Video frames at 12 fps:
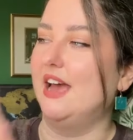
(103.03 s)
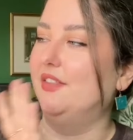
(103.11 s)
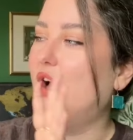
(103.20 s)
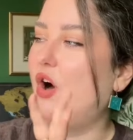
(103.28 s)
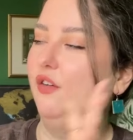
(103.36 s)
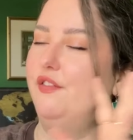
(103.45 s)
And
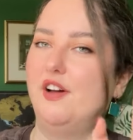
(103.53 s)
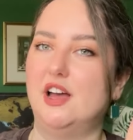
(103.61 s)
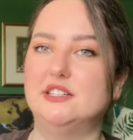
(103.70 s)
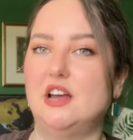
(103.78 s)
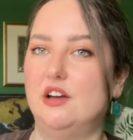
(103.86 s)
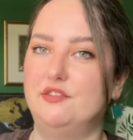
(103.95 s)
the whole
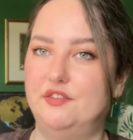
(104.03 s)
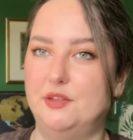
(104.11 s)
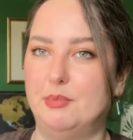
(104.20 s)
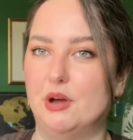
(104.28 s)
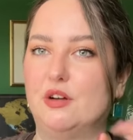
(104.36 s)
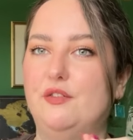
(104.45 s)
first half of the
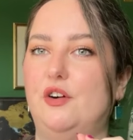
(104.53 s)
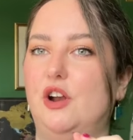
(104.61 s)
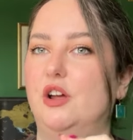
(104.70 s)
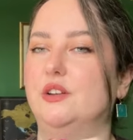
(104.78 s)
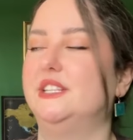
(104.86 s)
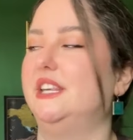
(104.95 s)
book
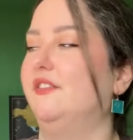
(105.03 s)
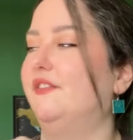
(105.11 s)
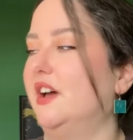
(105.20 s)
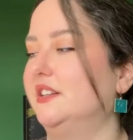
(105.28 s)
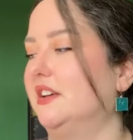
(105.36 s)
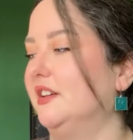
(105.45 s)
follows the
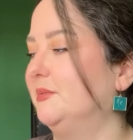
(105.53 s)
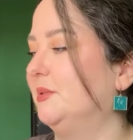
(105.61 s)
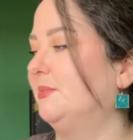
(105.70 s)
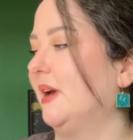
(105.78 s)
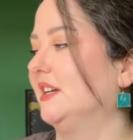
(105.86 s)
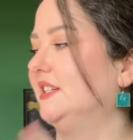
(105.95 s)
first girl's
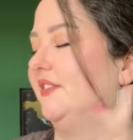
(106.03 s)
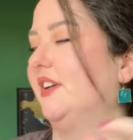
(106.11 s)
perspective,